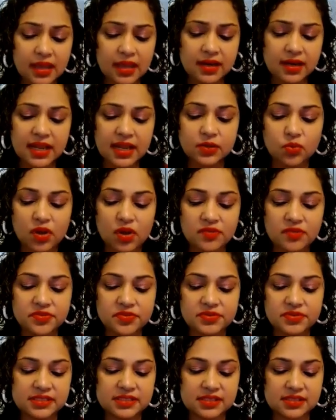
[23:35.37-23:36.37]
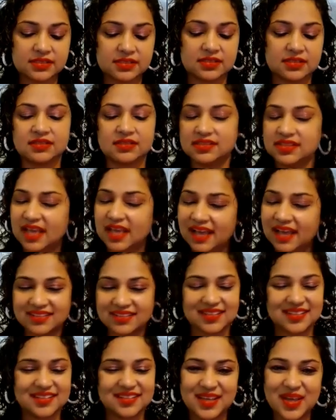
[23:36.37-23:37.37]
And let go of the resistance, the
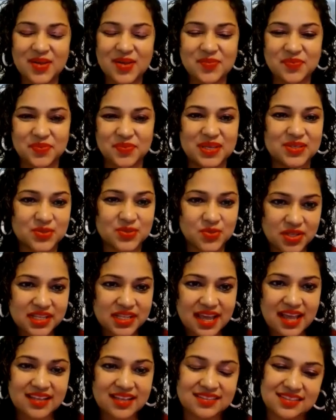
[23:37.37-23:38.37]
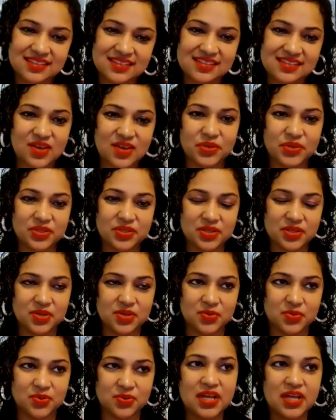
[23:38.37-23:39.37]
answers come because all the answers are within
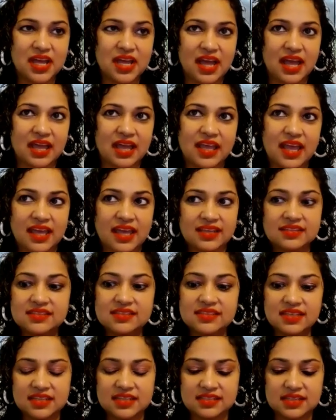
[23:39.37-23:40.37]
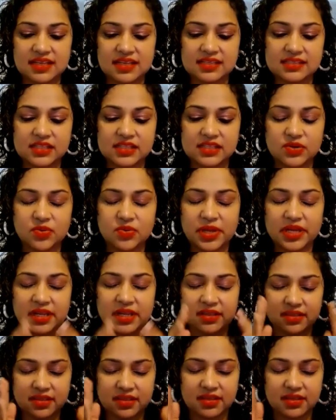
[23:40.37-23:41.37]
you. I see it as, you know, when
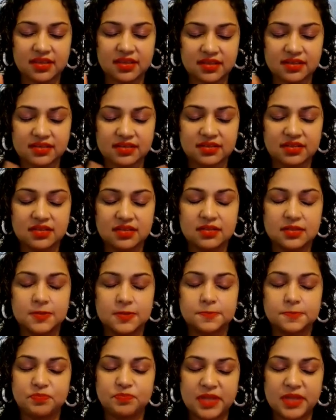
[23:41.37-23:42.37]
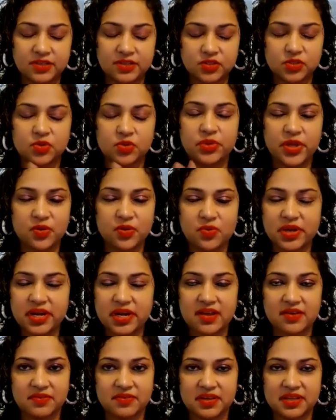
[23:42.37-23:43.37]
you're thinking there's no way or
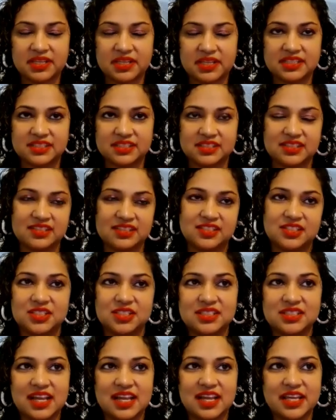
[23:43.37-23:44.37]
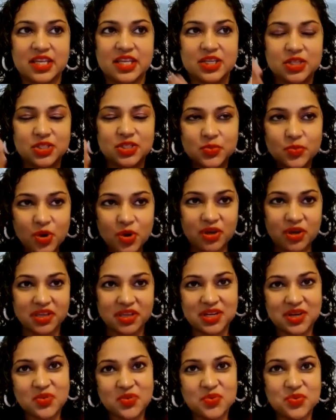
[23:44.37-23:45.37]
whatever, it's just like you're just
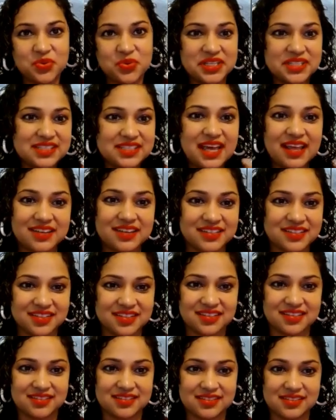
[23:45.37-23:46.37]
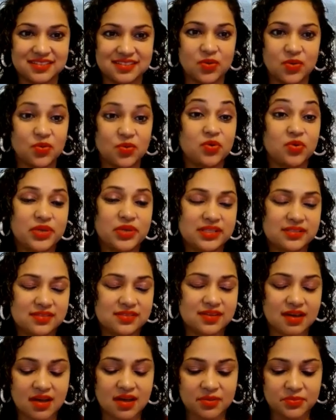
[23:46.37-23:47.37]
blocking your own intelligence, your own
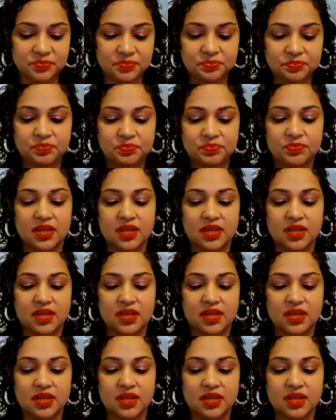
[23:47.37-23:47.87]
wisdom